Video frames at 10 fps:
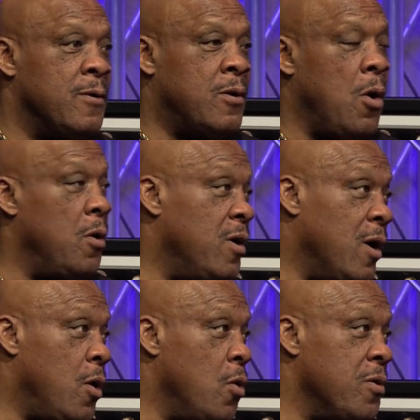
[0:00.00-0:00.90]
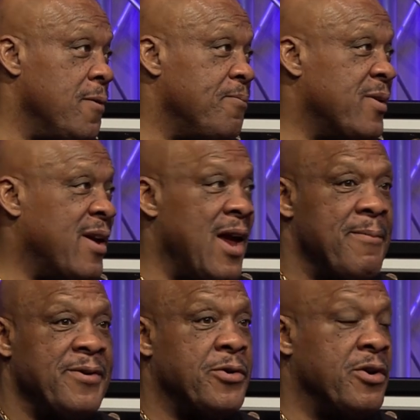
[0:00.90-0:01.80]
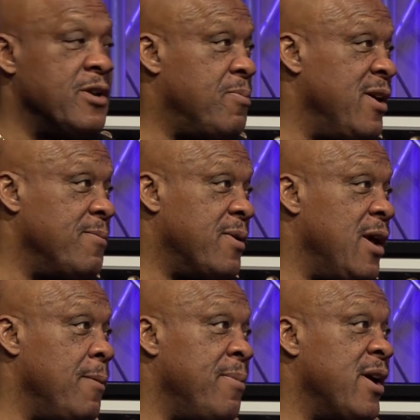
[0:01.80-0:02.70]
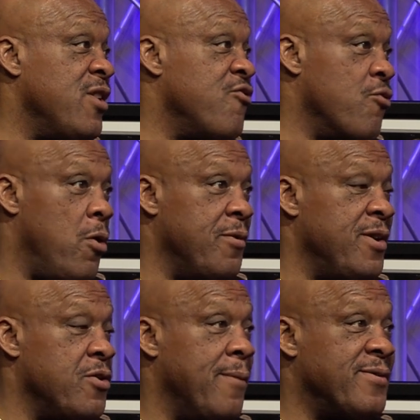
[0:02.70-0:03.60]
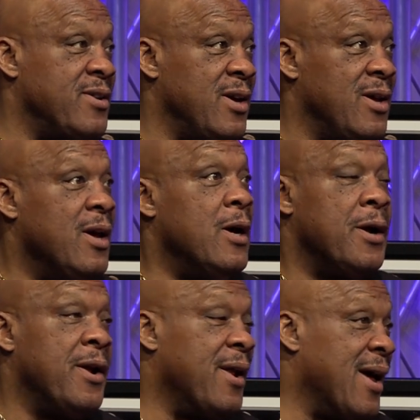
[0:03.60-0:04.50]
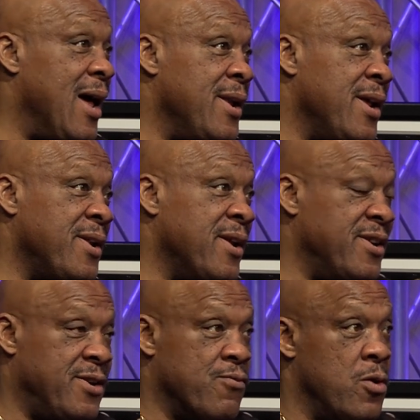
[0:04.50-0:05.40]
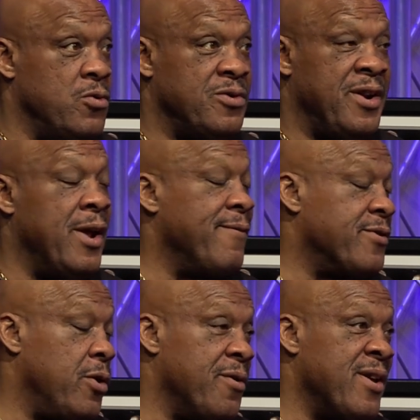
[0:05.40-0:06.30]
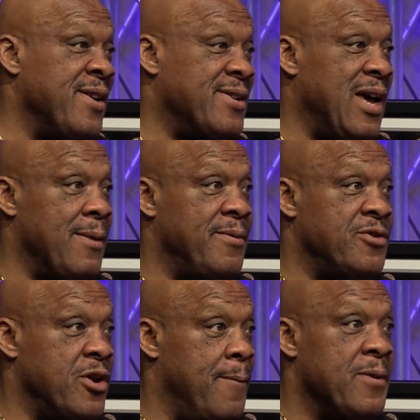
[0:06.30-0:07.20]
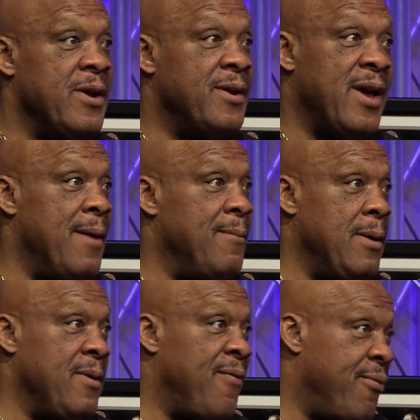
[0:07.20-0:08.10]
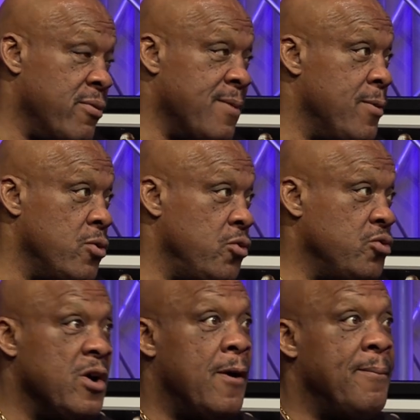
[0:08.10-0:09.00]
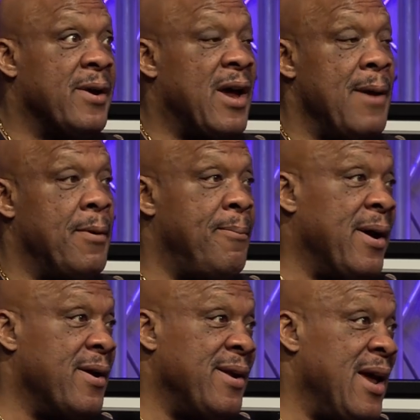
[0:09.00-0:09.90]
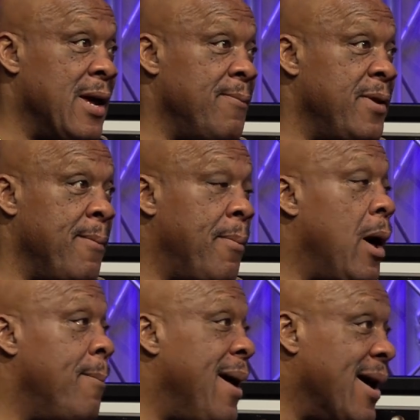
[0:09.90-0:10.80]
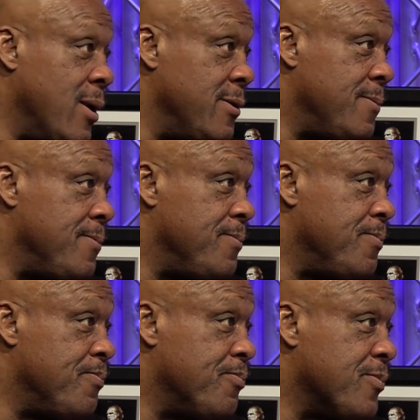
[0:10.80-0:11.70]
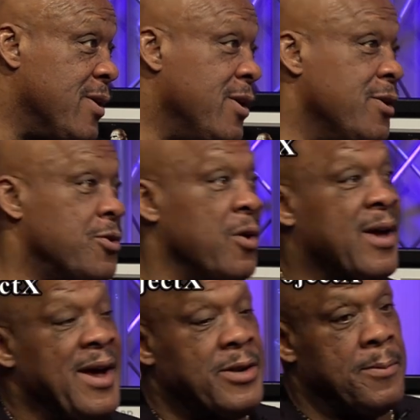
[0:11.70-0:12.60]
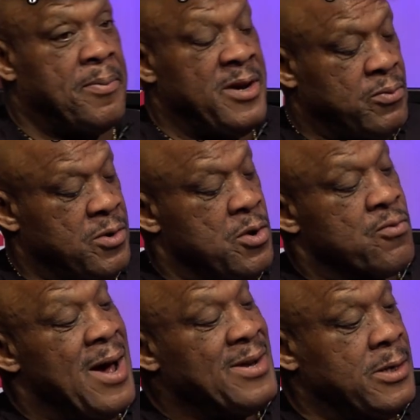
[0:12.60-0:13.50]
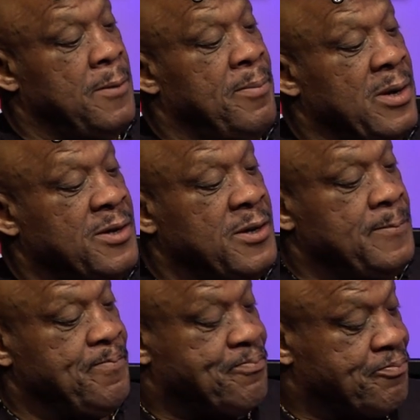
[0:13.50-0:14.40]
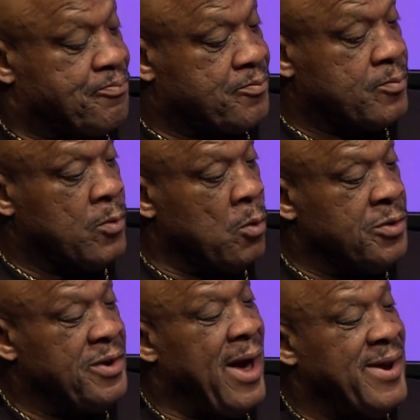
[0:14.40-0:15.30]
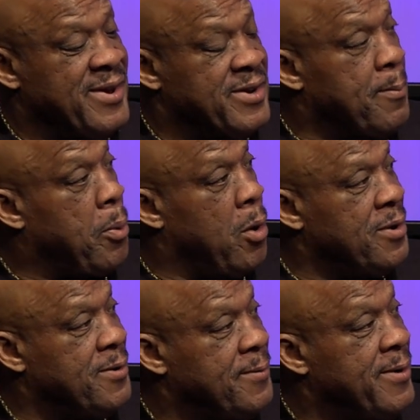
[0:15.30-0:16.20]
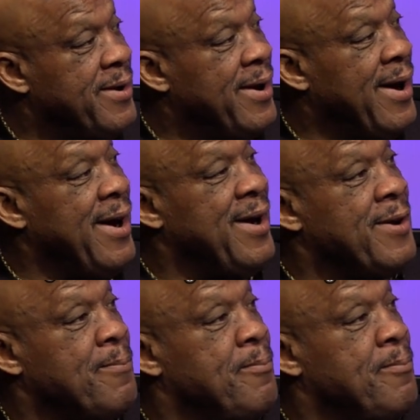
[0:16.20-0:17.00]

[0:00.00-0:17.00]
called Huck Hogan came and took his place, became the biggest draw that you ever see. Another guy named Dusty Rhodes that never saw the inside of a gym that maybe three moves became a bigger name than Bob Backlund. So it got to the place where your wrestling ability was not as important as